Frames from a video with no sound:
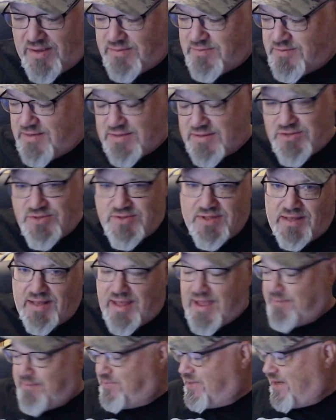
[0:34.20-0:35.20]
ditched the
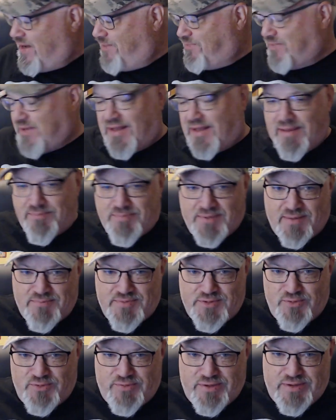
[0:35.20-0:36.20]
laptop. The
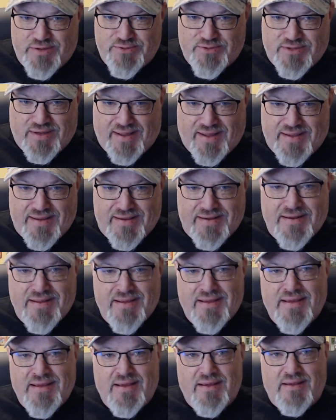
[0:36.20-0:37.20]
laptop's over here dying,
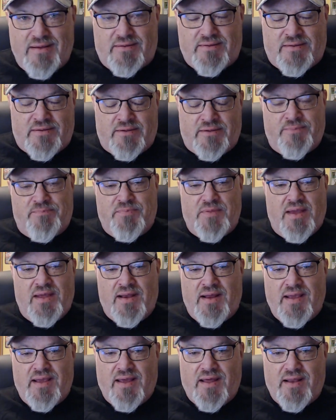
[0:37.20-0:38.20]

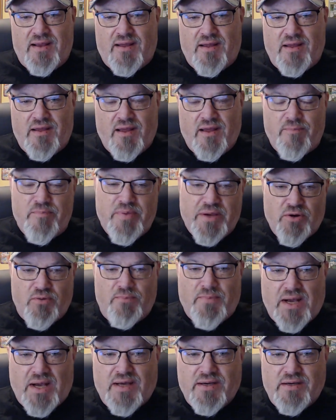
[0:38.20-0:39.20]
and I got a bigger
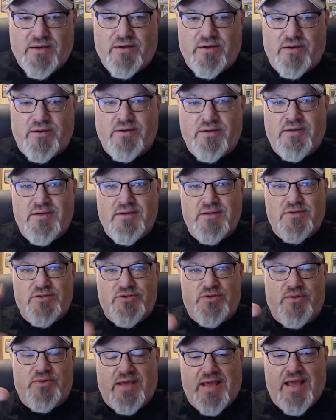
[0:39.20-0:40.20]
monitor,
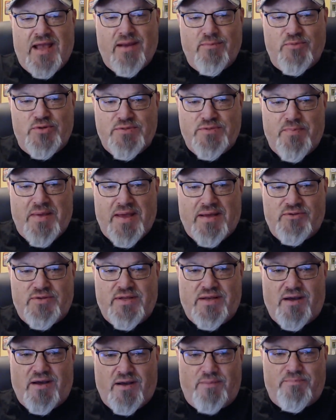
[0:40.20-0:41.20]
so the camera's
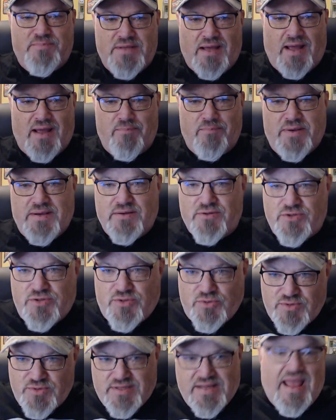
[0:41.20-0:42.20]
mounted up top here, so
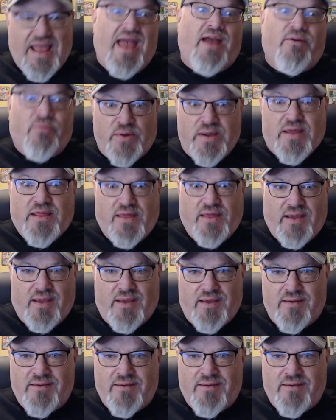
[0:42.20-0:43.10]
you see everything.